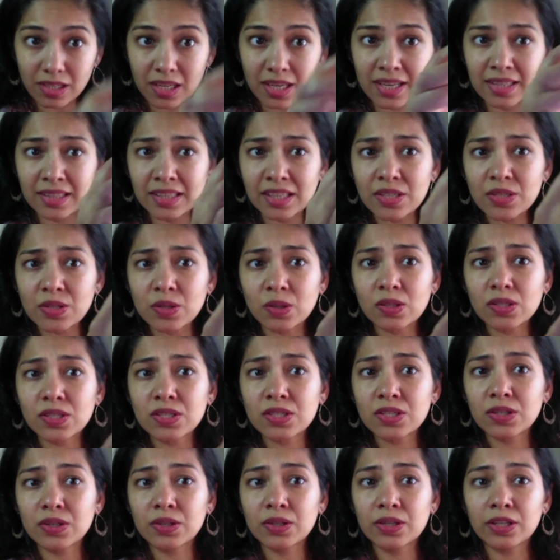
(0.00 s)
And there's
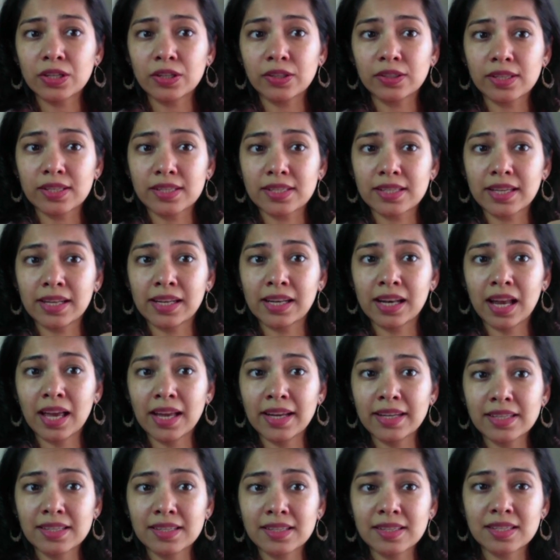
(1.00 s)
also, this
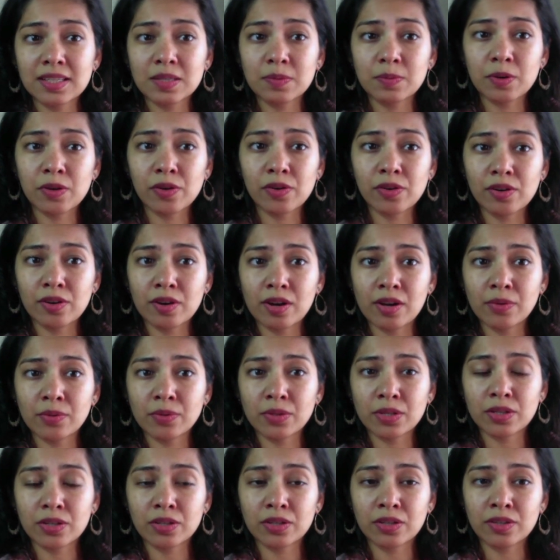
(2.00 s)
enlightened spirit
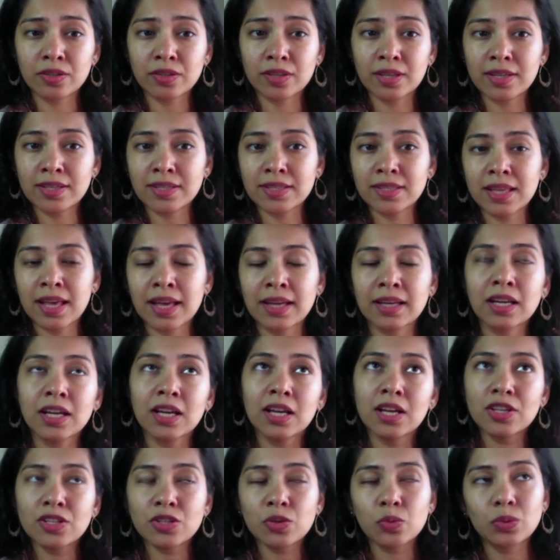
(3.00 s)
around her. There's that.
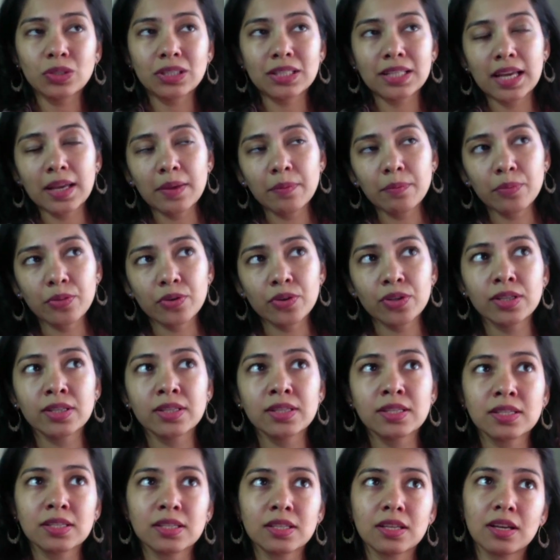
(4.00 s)
So with
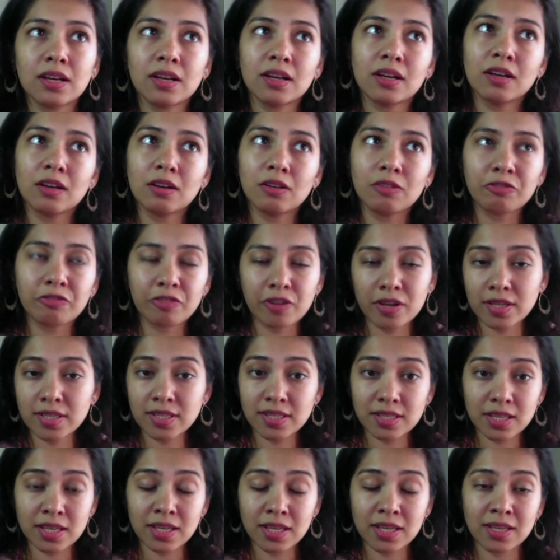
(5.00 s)
Temperance,
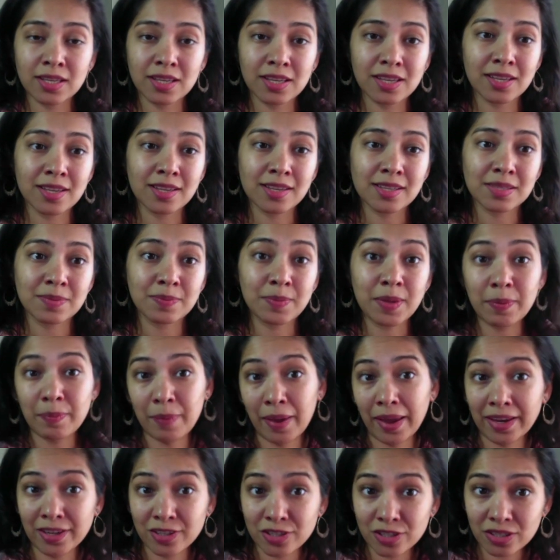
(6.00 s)
first thing is be
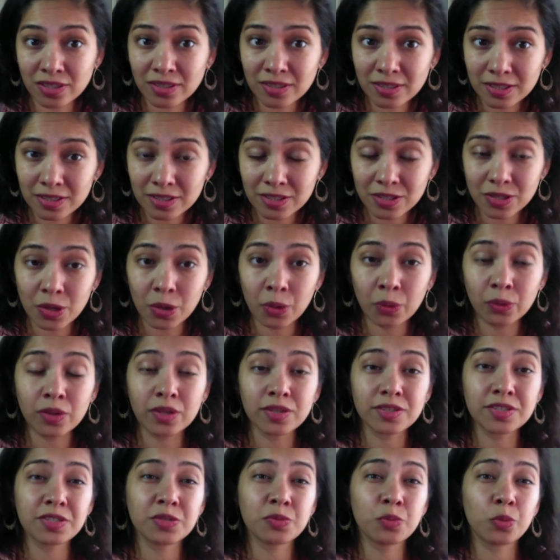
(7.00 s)
patient. So
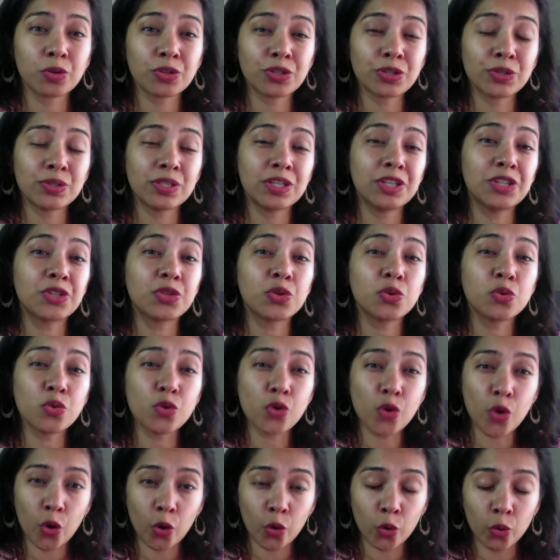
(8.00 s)
this is what you need to
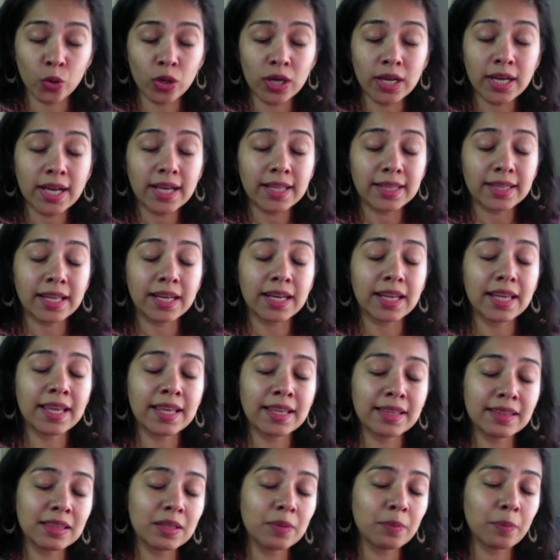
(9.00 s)
know, that
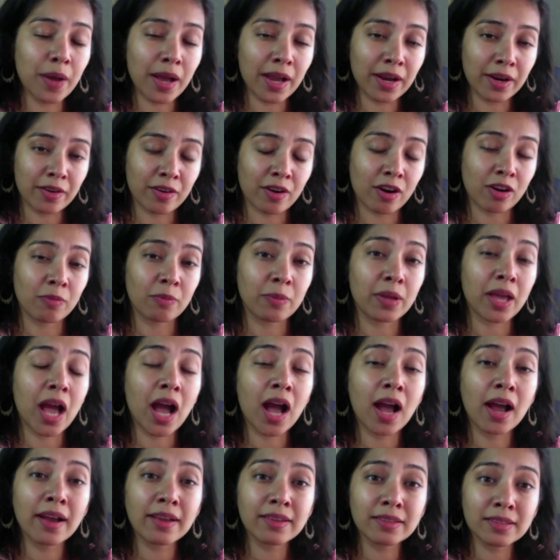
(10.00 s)
in the background,
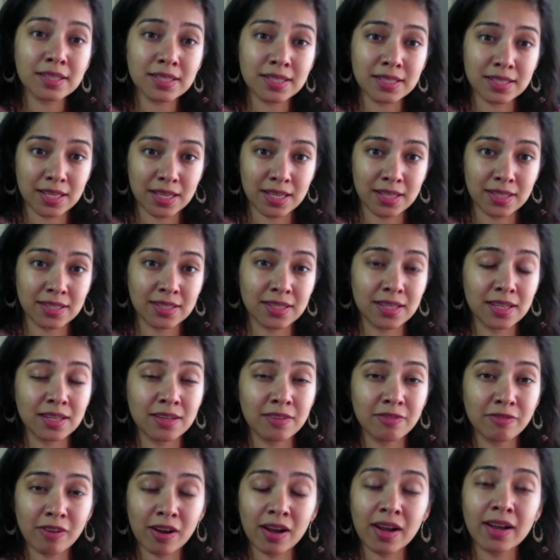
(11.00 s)
behind the scenes, the
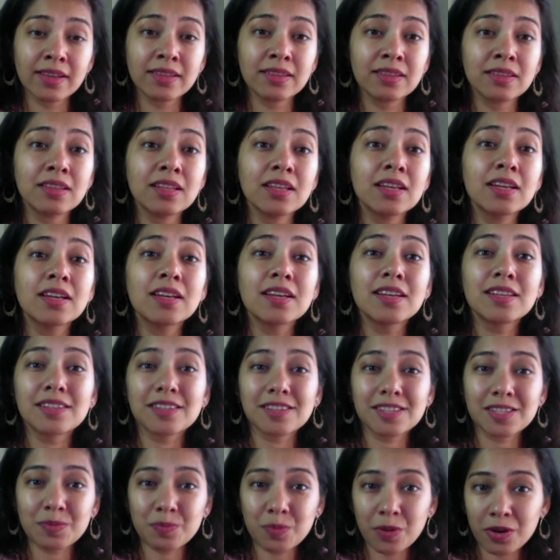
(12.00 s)
divine, the
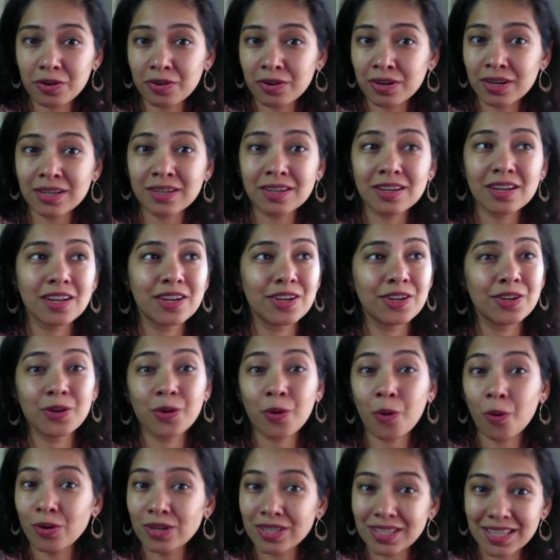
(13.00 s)
spirit,
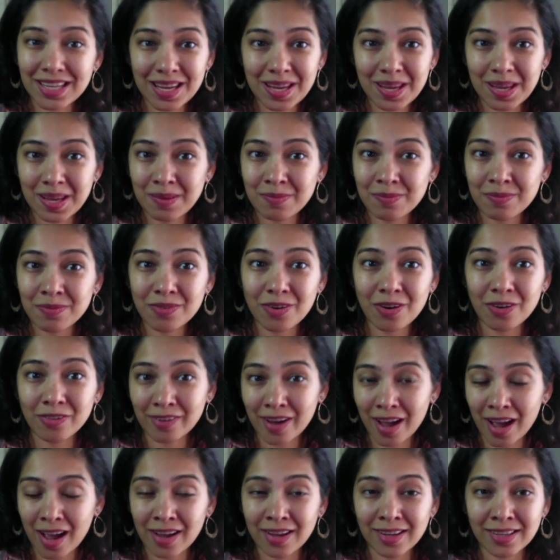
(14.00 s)
your team of
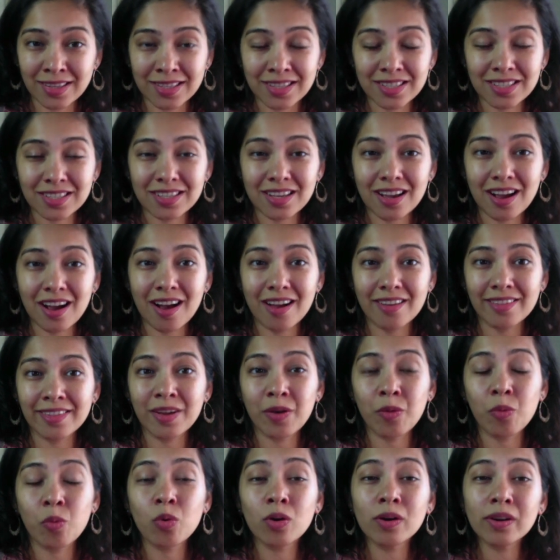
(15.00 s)
guides,
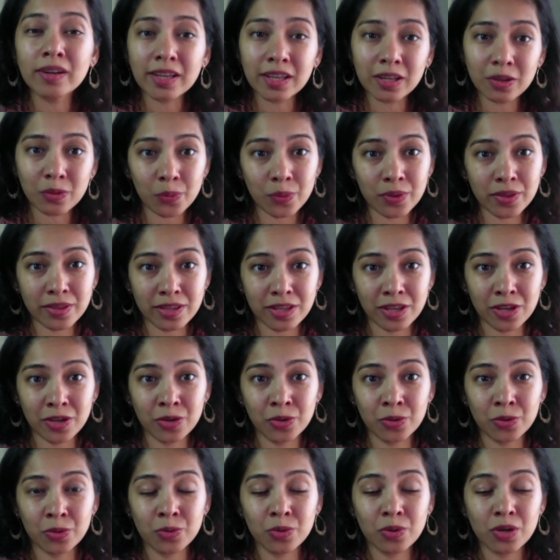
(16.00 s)
they're working with
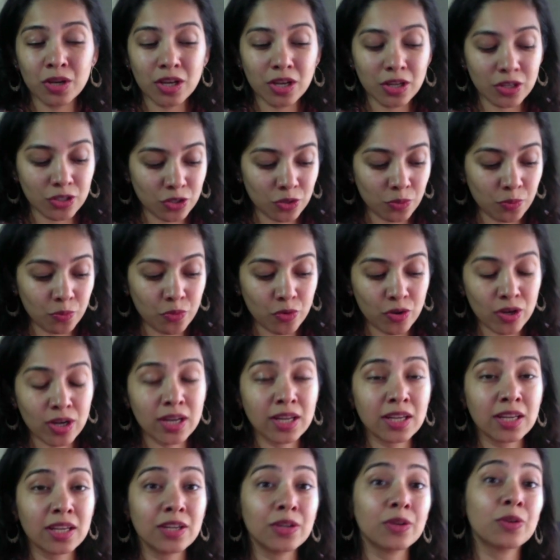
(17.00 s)
you to
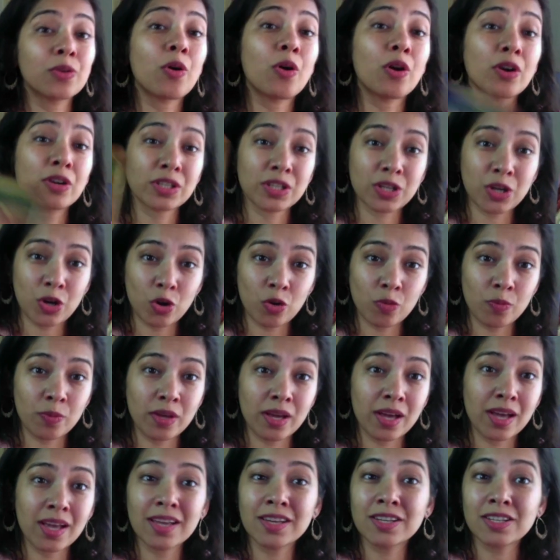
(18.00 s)
bring your
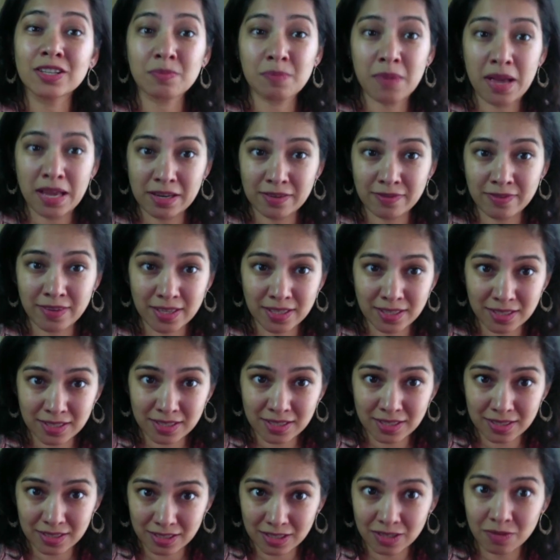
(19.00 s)
cornucopia into
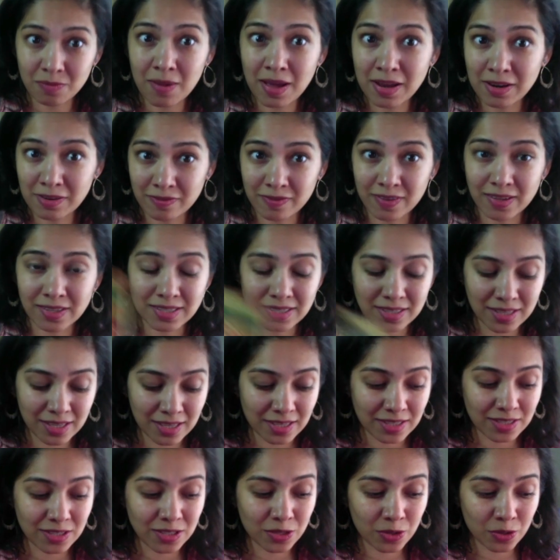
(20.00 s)
to manifest
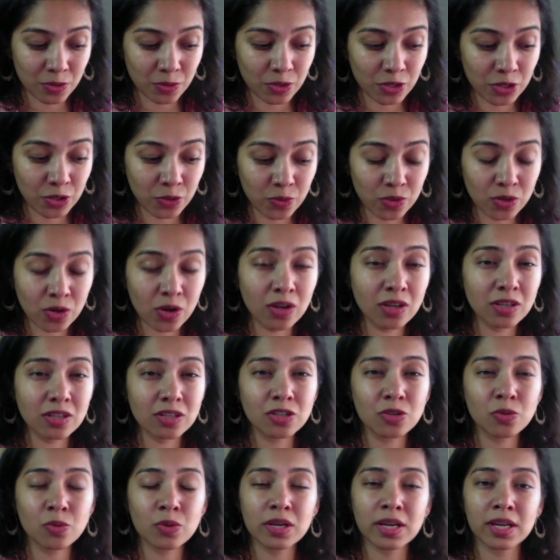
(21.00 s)
this. So you're not
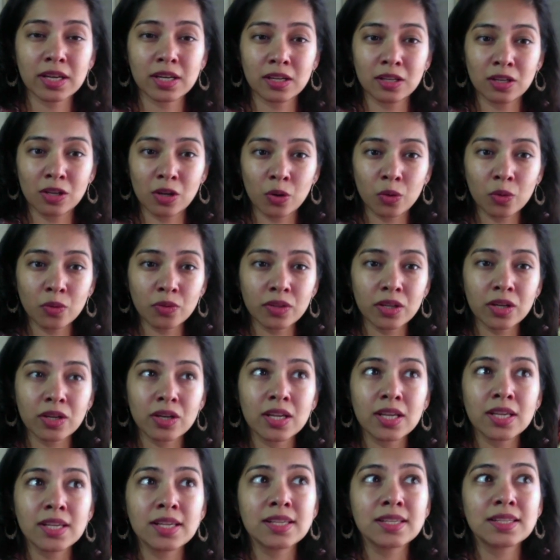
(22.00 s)
doing it alone. There
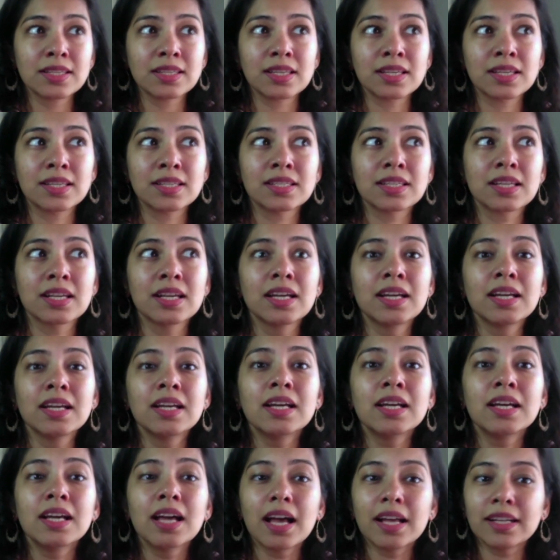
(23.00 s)
is this,
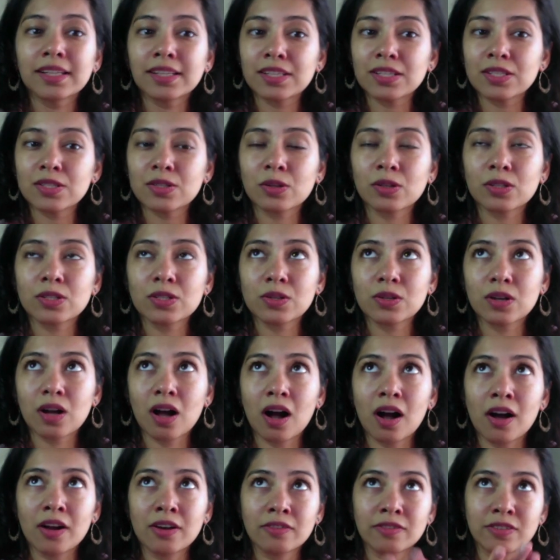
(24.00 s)
and this is also a
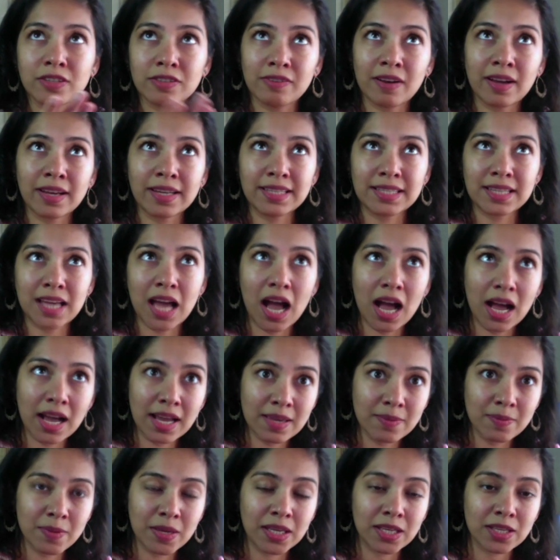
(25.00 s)
card of divine
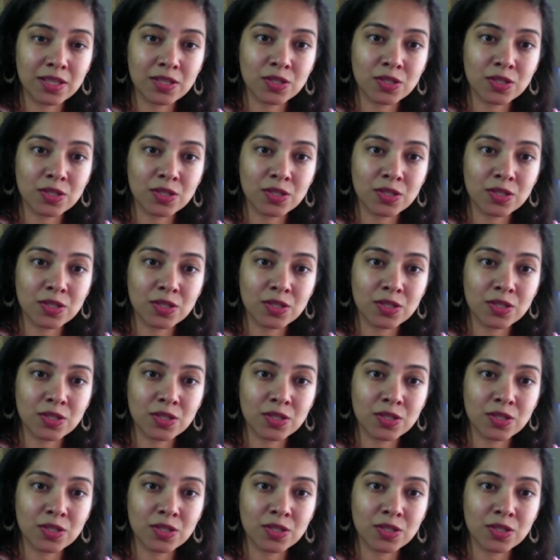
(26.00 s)
timing.